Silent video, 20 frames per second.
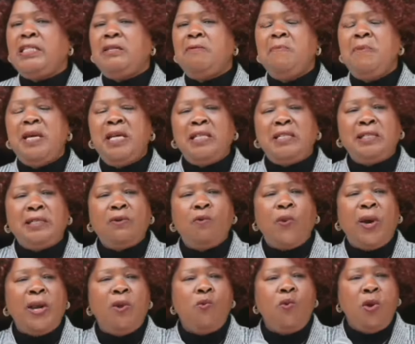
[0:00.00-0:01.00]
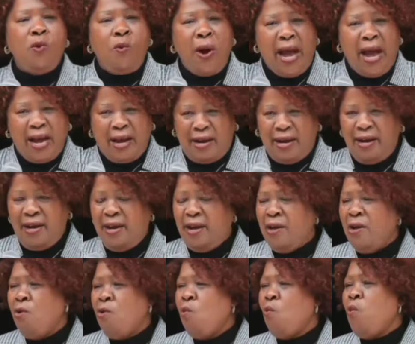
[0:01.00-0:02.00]
It means when we work,
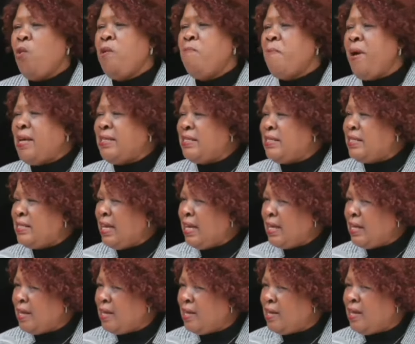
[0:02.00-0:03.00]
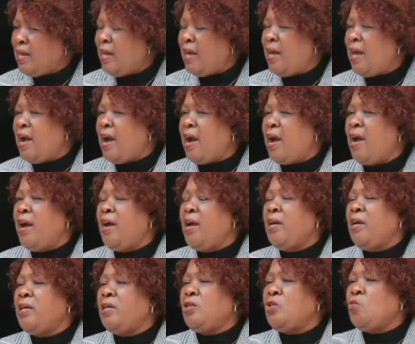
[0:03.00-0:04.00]
we must take care
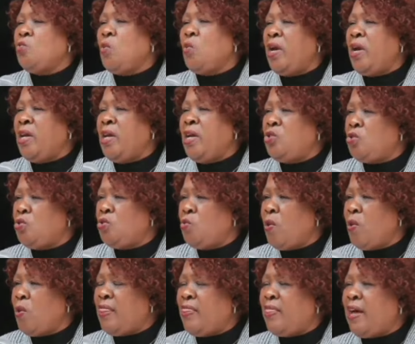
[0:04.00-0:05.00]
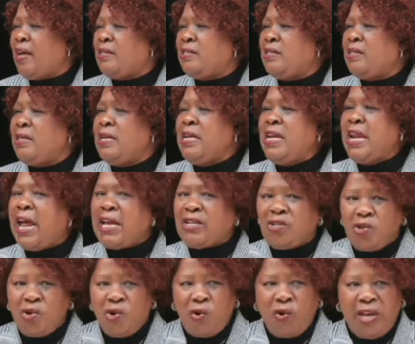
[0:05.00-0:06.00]
to ensure that
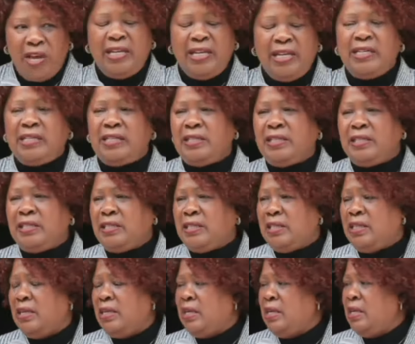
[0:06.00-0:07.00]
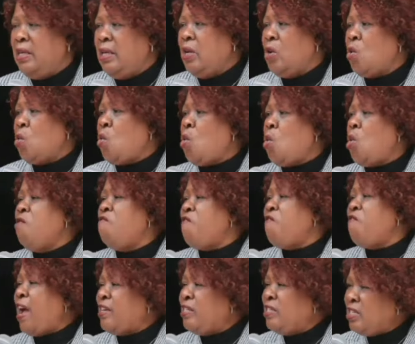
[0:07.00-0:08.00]
national interest
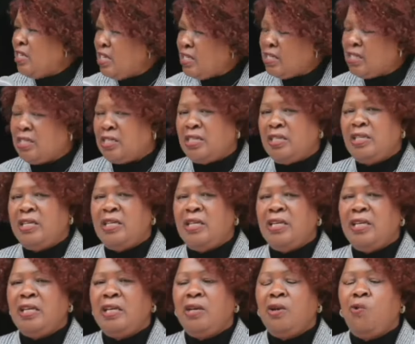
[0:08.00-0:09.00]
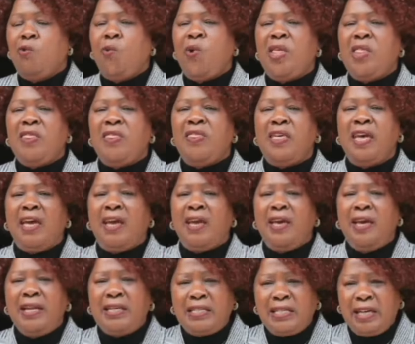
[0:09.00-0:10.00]
converges with
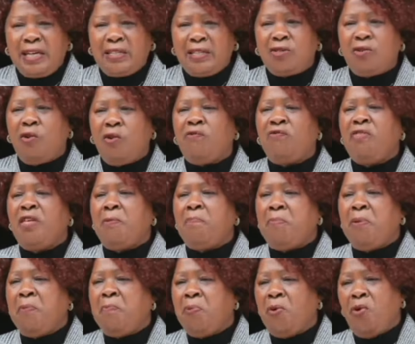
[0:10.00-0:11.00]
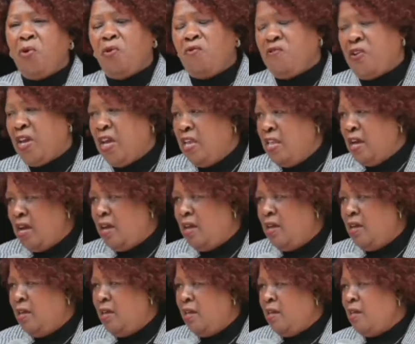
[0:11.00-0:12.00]
the interest of the people of Kenya,
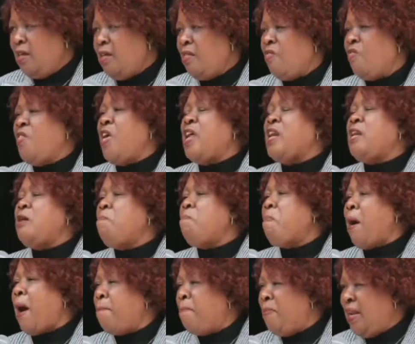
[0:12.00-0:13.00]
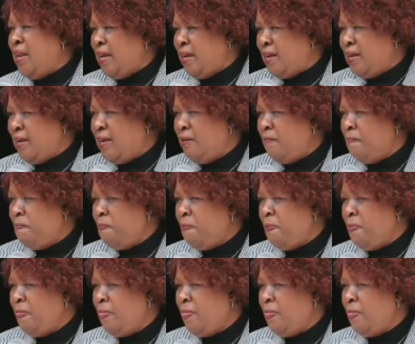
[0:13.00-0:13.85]
the Republic.